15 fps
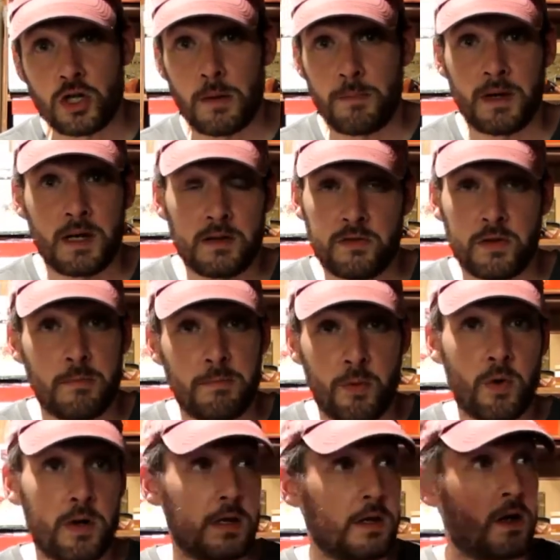Upmann at some
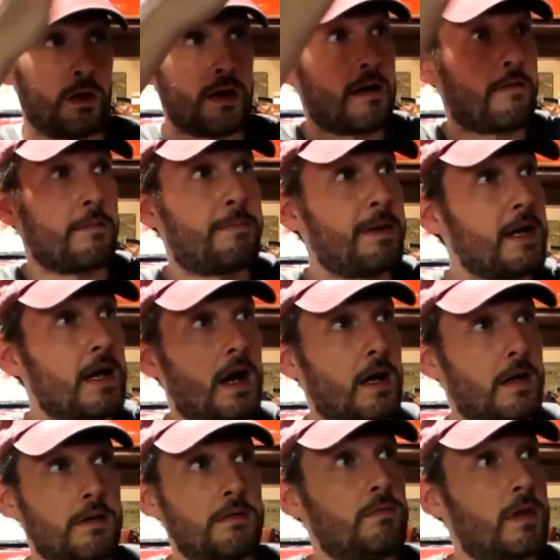point. You know, you have a big,
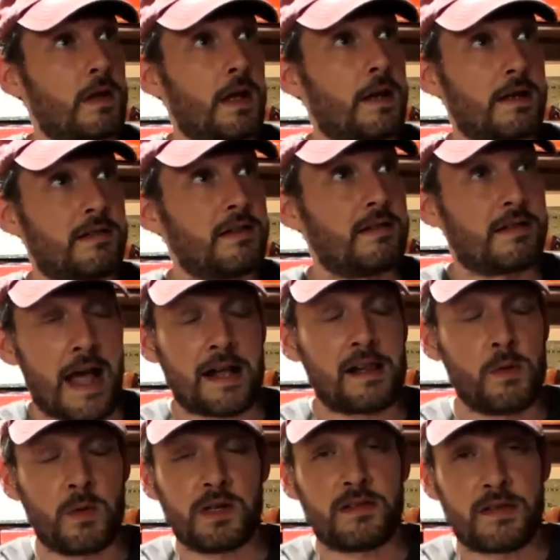and it's
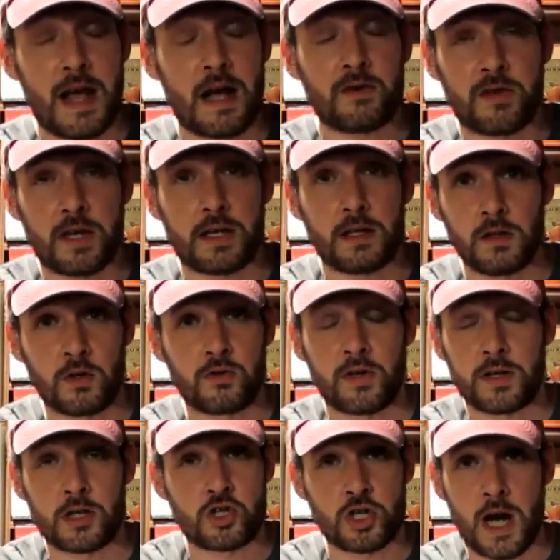exactly what it sounds like. It looks
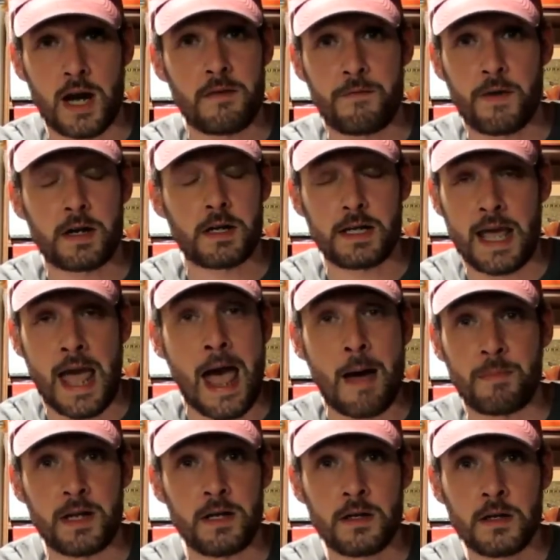like a giant fucking
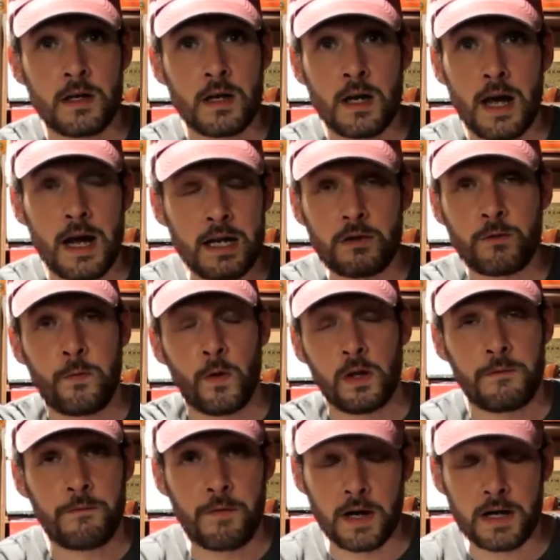cabinet, and it's full
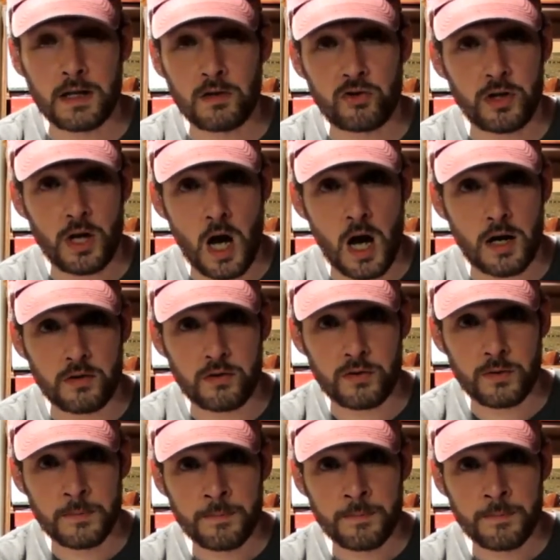of fucking cigars.